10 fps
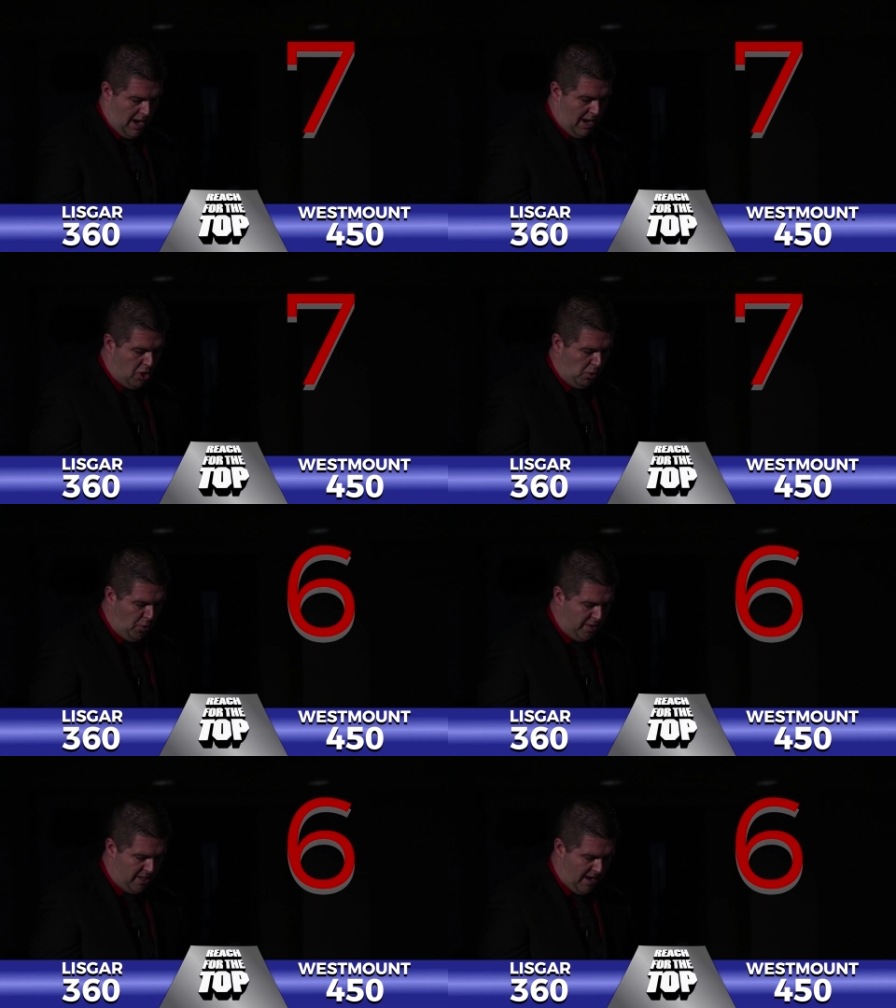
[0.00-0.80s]
uh,
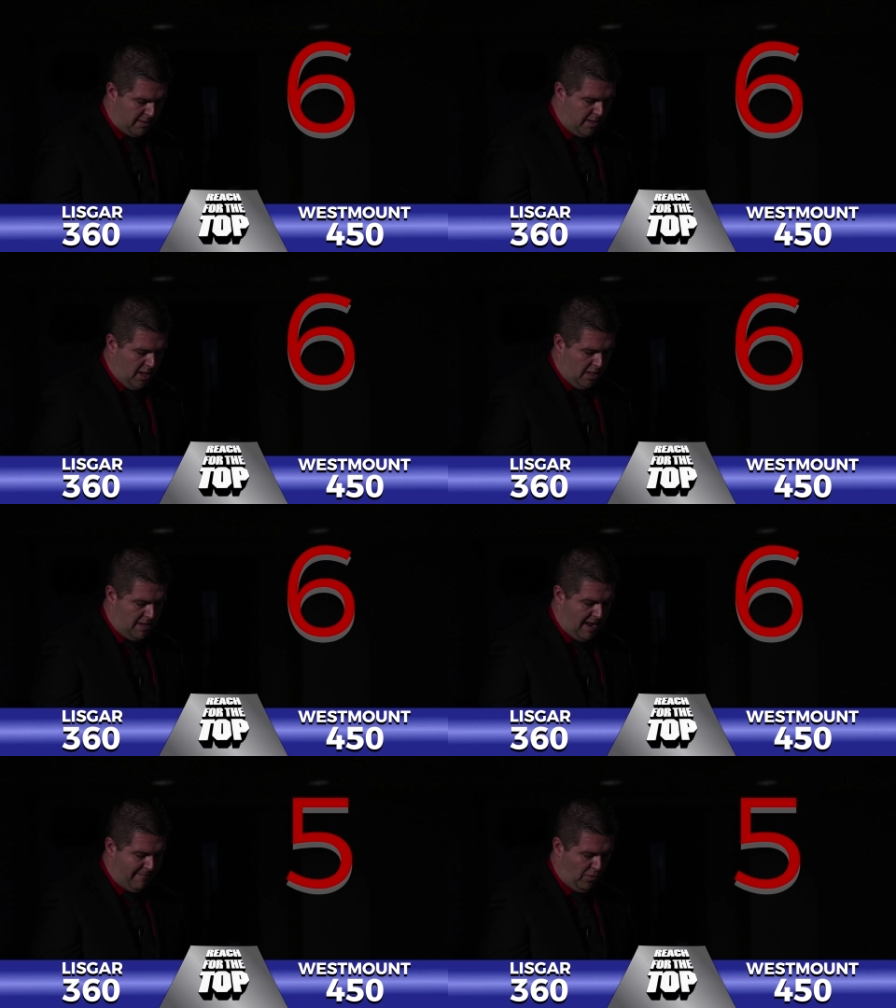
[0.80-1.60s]
no, Louis the Ninth.
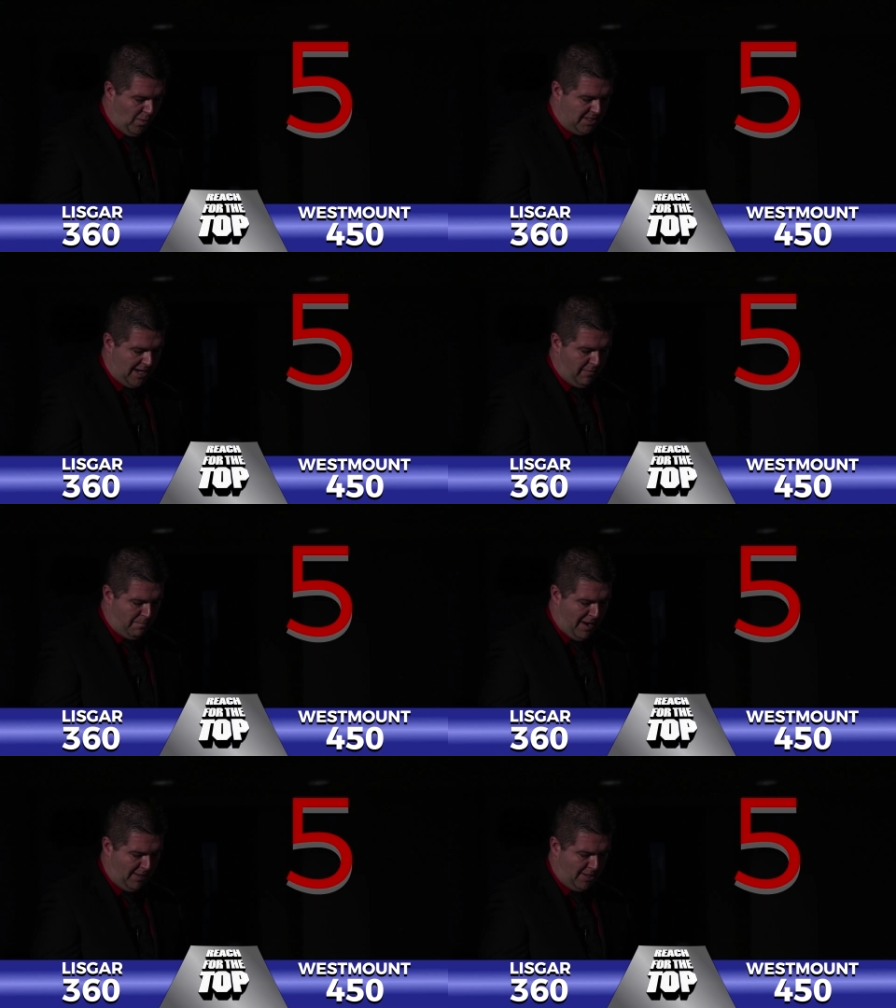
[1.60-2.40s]
The name for what
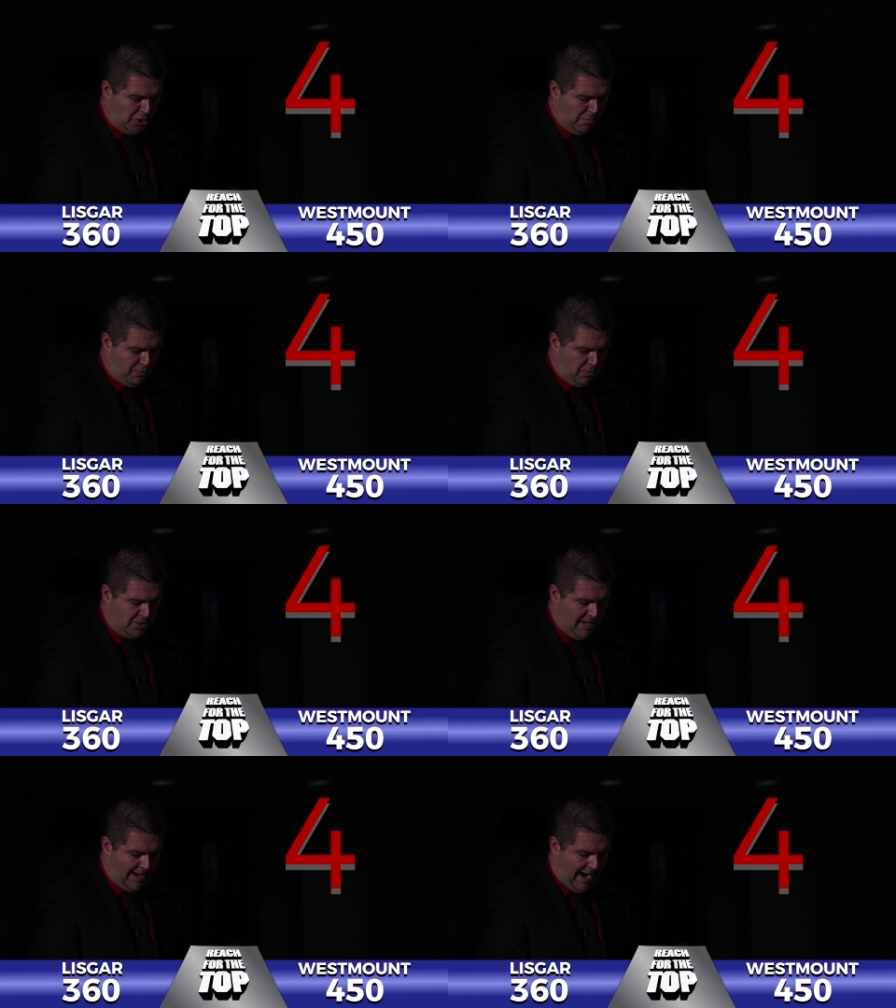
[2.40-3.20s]
type of biological
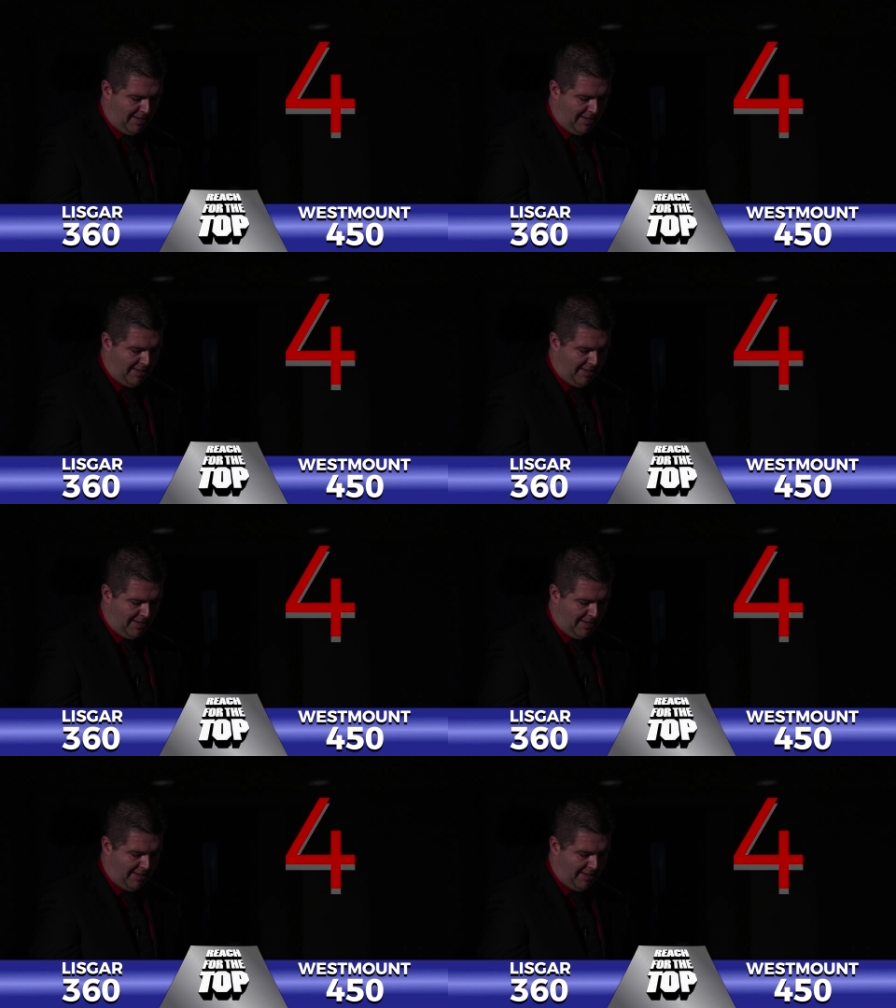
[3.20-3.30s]
protein